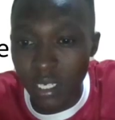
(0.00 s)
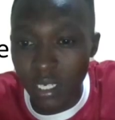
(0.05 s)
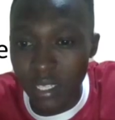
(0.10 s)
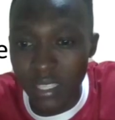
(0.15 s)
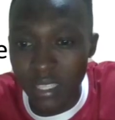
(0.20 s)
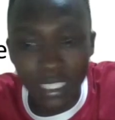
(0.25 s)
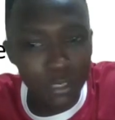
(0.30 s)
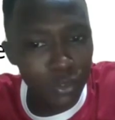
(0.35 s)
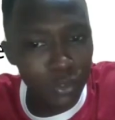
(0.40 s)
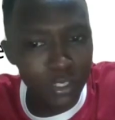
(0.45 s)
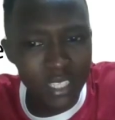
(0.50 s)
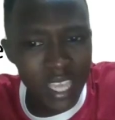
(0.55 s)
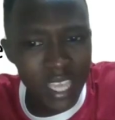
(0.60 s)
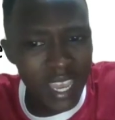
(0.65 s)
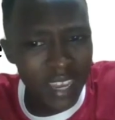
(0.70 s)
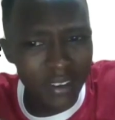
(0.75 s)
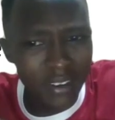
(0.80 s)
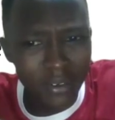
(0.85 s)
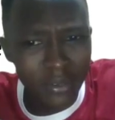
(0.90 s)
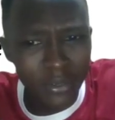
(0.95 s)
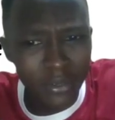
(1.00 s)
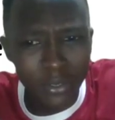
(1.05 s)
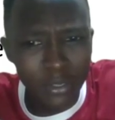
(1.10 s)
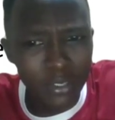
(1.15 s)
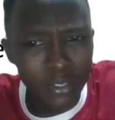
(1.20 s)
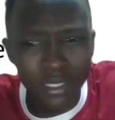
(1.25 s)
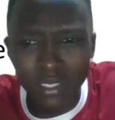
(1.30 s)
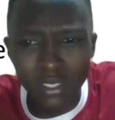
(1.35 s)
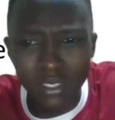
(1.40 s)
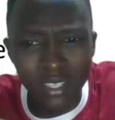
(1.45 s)
that was
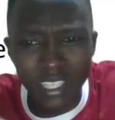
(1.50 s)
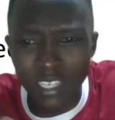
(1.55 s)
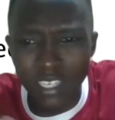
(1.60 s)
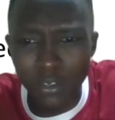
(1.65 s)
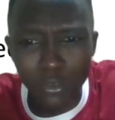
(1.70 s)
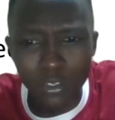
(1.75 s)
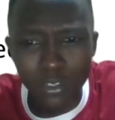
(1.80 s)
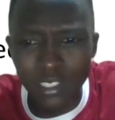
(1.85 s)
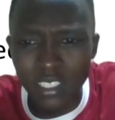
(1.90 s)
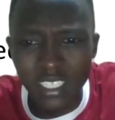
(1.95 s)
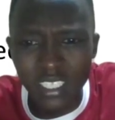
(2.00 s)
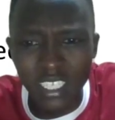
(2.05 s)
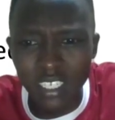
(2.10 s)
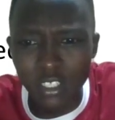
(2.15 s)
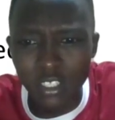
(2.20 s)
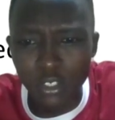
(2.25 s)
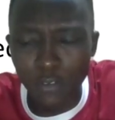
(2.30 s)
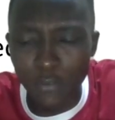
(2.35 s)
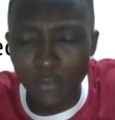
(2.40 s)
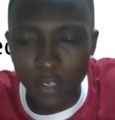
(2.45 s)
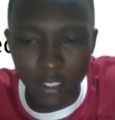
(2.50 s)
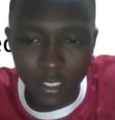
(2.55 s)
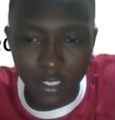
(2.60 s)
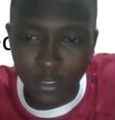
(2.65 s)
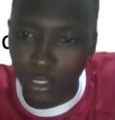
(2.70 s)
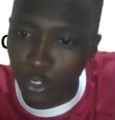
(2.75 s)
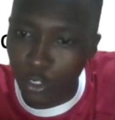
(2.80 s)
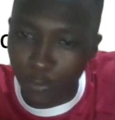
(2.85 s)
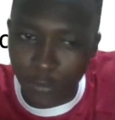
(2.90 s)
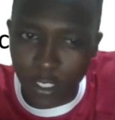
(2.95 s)
they couldn't deal
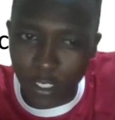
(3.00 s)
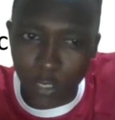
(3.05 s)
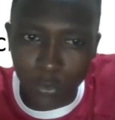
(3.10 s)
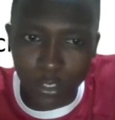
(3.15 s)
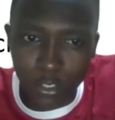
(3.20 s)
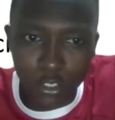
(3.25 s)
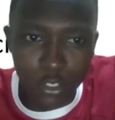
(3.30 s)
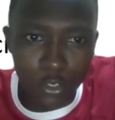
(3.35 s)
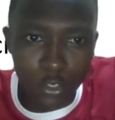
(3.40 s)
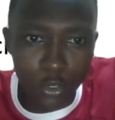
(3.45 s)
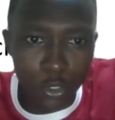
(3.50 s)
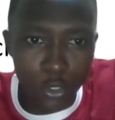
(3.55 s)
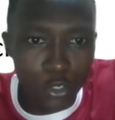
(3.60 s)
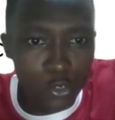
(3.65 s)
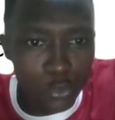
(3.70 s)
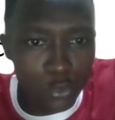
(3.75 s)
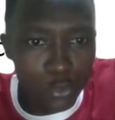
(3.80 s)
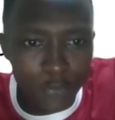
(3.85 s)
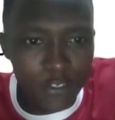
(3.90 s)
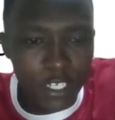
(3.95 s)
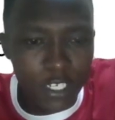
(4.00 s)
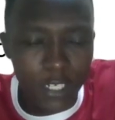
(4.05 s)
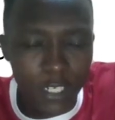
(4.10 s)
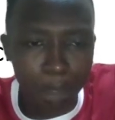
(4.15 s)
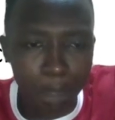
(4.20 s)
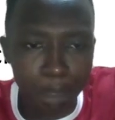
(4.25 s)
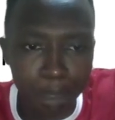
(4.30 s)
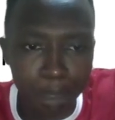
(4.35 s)
softly with you or swiftly.